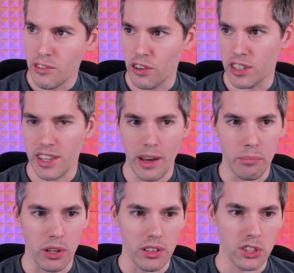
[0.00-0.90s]
for
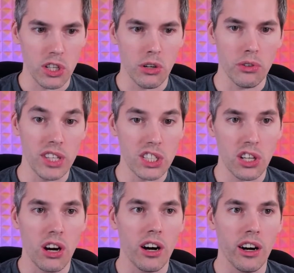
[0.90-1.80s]
example. So this
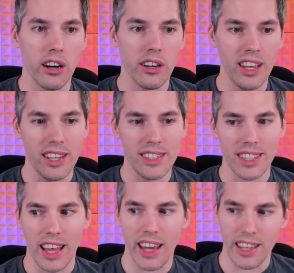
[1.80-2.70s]
card
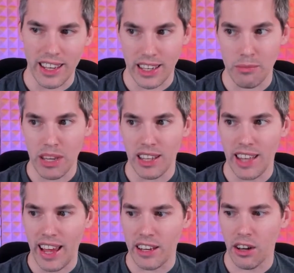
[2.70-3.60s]
is like, it can be a
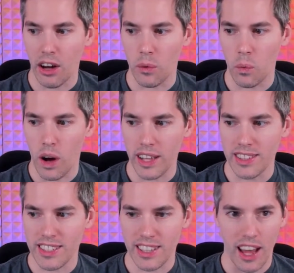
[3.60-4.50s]
land on
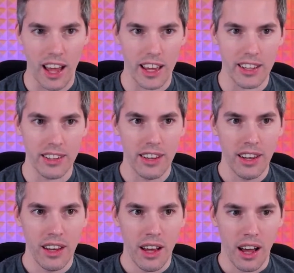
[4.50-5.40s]
one side,
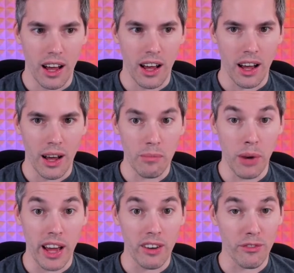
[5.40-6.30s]
uh,
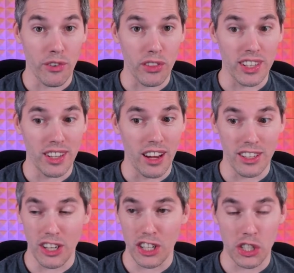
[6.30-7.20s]
but for the
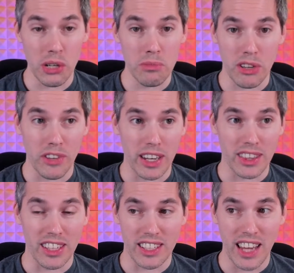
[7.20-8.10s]
on, in terms of
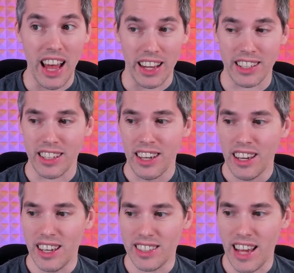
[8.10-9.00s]
like the deck,
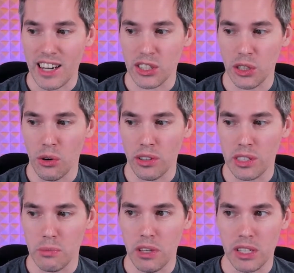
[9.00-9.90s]
it's actually going
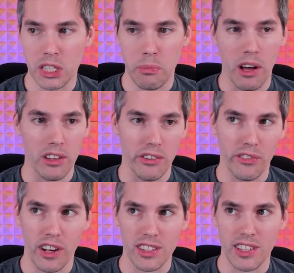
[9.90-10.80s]
to be a spell on the
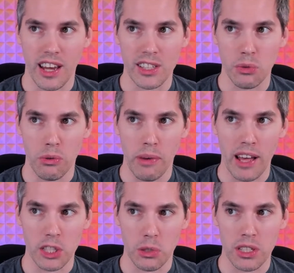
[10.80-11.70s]
front side. So when
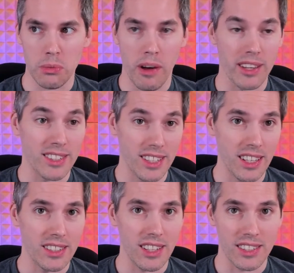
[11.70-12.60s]
Balustrade Spy
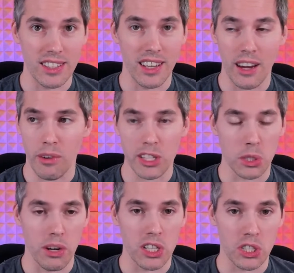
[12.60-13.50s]
sees a Sea Gate
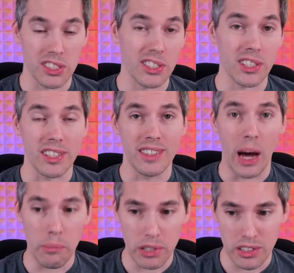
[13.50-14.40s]
Restoration, it's just going to
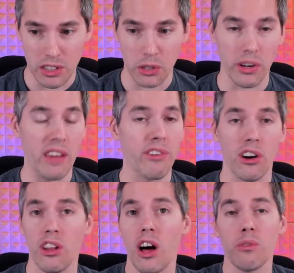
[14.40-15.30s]
dump it into the
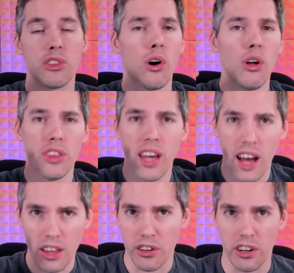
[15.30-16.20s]
graveyard, along with all the
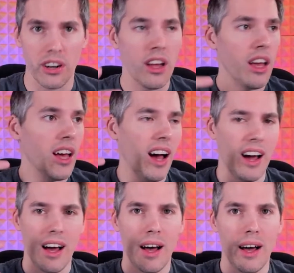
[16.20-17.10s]
other
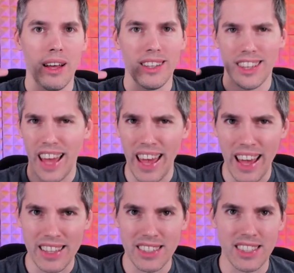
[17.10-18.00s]
uh,
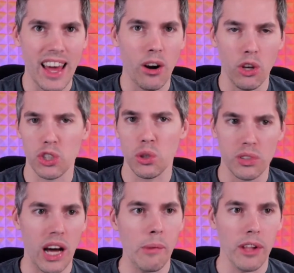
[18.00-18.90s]
lands that also
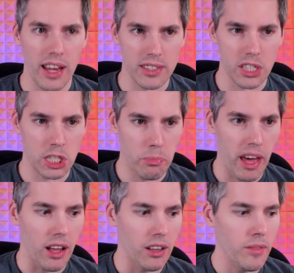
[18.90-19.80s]
double as a
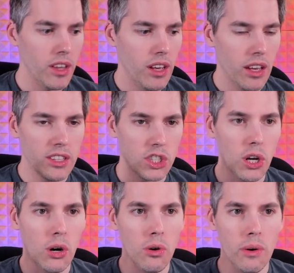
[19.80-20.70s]
spell.
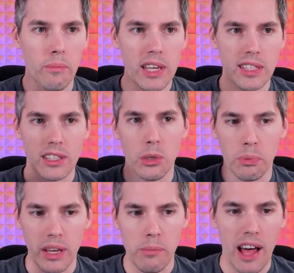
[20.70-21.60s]
So basically, you
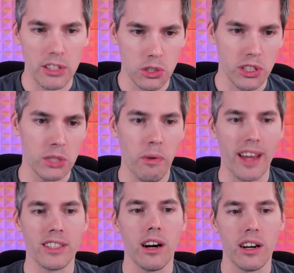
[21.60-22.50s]
play Balustrade
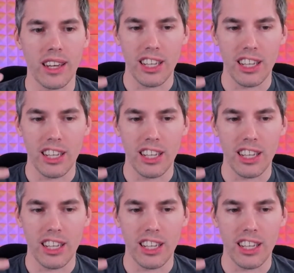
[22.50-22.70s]
Spy, target